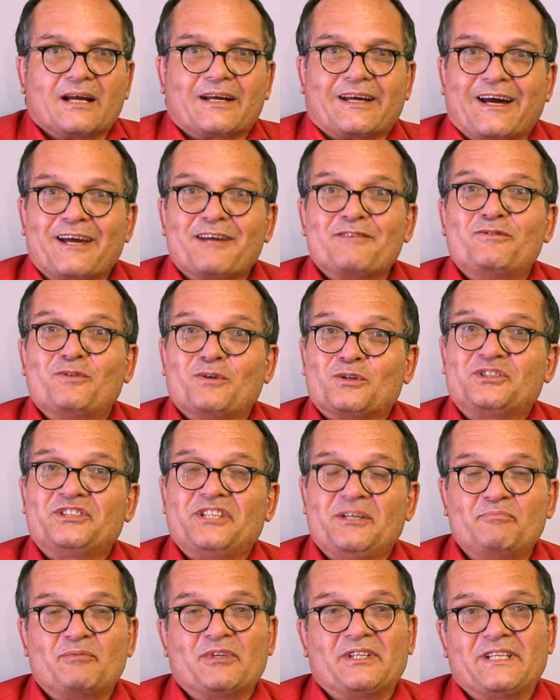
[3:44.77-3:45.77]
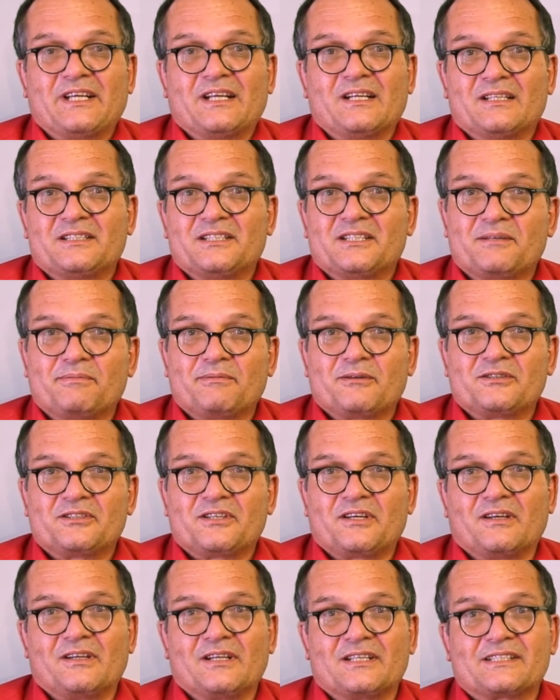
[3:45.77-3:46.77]
going for a cheap antenna just
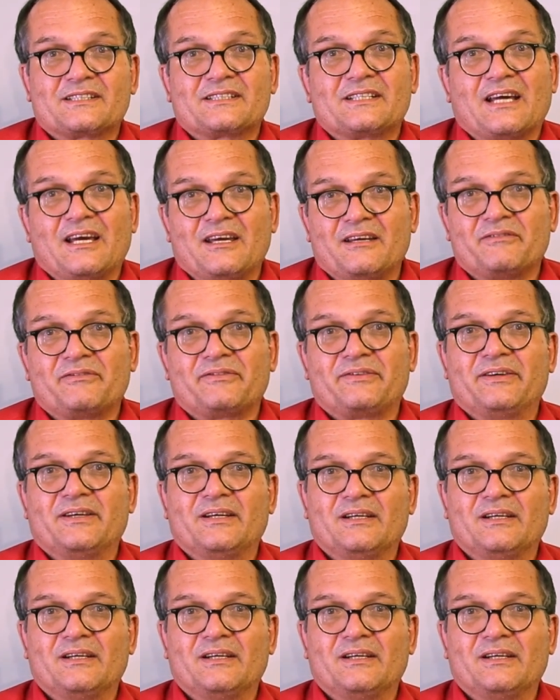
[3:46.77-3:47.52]
because you're going to save